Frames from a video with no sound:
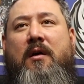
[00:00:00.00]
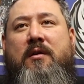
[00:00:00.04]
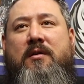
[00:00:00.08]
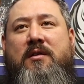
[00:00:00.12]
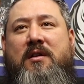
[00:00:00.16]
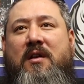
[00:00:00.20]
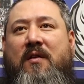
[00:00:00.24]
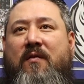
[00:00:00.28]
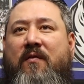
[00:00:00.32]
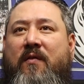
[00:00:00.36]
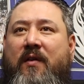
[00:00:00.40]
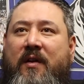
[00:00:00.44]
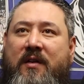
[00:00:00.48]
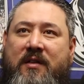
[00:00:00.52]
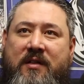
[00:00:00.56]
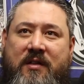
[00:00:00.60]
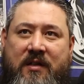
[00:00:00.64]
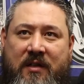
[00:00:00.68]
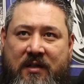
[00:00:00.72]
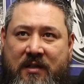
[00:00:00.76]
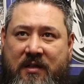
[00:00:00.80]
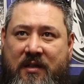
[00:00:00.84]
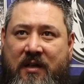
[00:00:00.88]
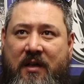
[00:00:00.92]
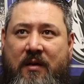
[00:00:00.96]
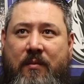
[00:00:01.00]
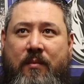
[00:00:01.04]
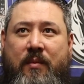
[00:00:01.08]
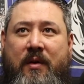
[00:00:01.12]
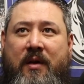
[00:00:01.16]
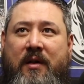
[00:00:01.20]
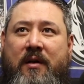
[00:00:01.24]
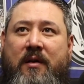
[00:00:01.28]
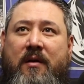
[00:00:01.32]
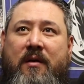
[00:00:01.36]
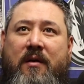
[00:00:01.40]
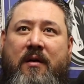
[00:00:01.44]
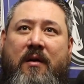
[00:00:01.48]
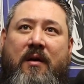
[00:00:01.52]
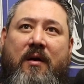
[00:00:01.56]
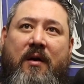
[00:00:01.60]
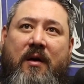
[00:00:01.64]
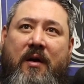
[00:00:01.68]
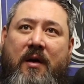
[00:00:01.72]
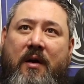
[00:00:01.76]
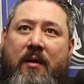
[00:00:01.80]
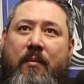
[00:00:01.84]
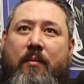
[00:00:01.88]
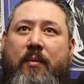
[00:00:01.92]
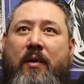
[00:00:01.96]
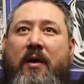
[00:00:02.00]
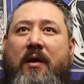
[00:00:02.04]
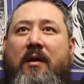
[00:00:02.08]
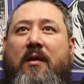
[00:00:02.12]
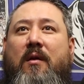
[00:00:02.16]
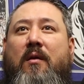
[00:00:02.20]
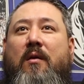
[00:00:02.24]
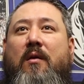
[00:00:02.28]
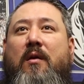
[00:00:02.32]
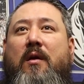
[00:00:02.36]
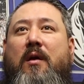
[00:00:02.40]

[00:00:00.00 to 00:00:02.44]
Defense needs to get better. But